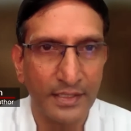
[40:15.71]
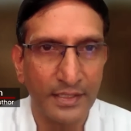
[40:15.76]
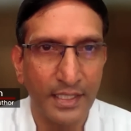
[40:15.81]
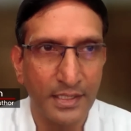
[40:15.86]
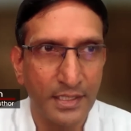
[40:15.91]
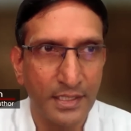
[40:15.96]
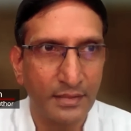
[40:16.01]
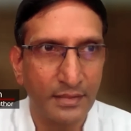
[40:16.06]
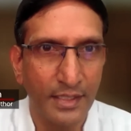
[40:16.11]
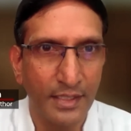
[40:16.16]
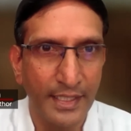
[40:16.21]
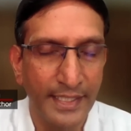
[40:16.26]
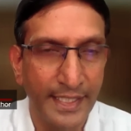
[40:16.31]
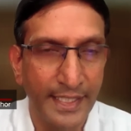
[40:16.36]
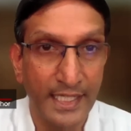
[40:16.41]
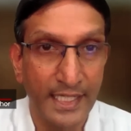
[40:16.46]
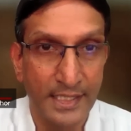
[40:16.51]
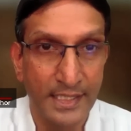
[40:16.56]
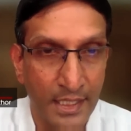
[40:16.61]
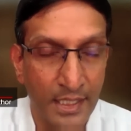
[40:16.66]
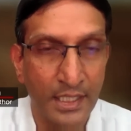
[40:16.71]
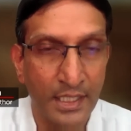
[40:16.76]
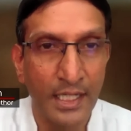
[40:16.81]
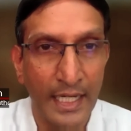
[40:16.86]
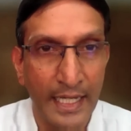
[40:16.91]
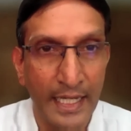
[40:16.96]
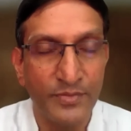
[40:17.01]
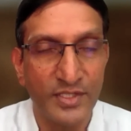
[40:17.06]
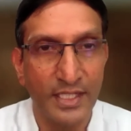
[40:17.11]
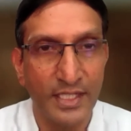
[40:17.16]
that India still
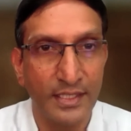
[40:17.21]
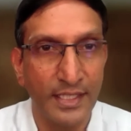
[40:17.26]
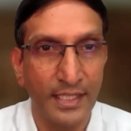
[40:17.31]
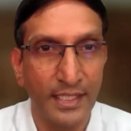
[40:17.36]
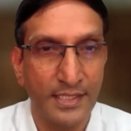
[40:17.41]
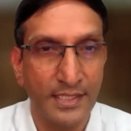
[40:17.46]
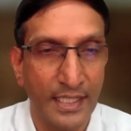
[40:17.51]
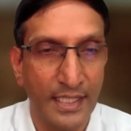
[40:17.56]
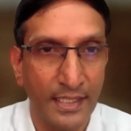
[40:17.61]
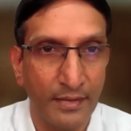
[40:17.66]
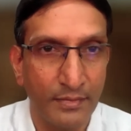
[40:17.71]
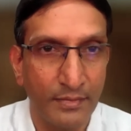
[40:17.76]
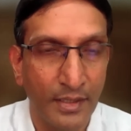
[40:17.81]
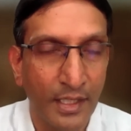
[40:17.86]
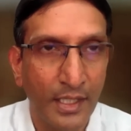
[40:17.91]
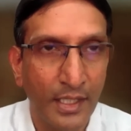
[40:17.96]
claims that there is an